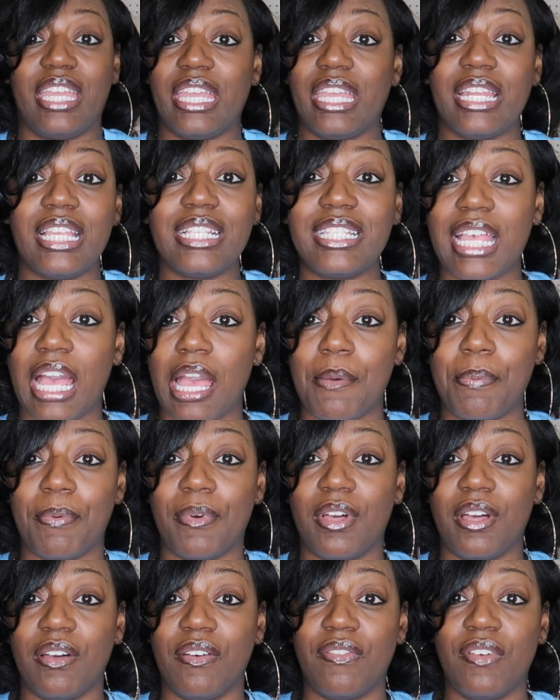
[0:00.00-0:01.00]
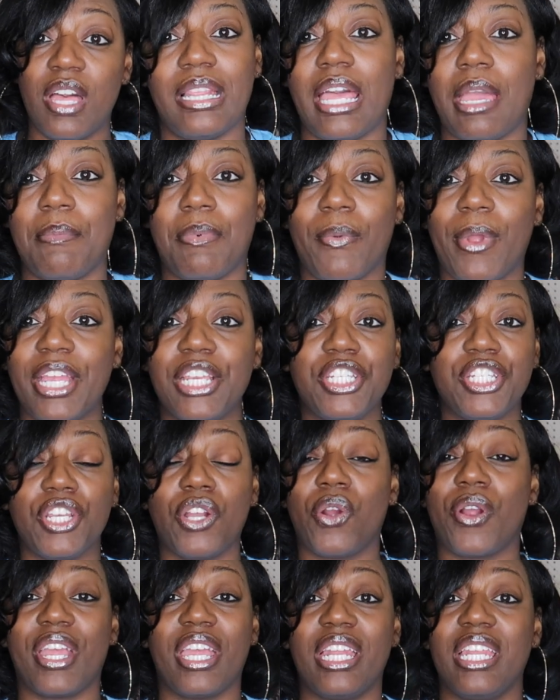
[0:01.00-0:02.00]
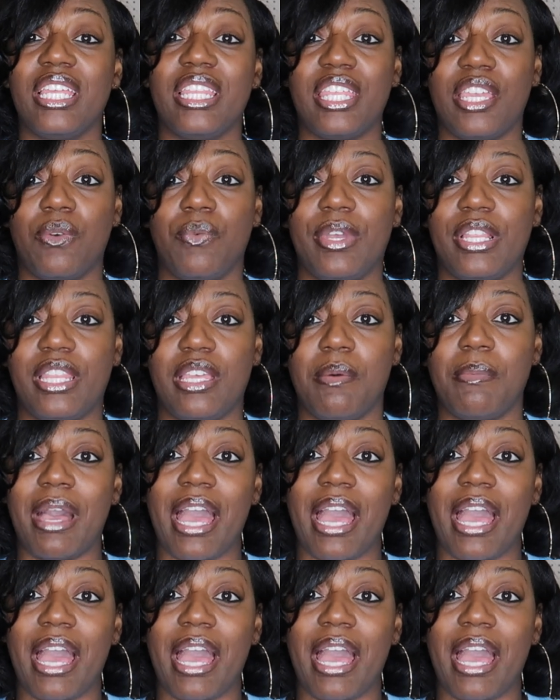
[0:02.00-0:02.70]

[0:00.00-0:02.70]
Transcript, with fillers: any type of collaboration or anything with them.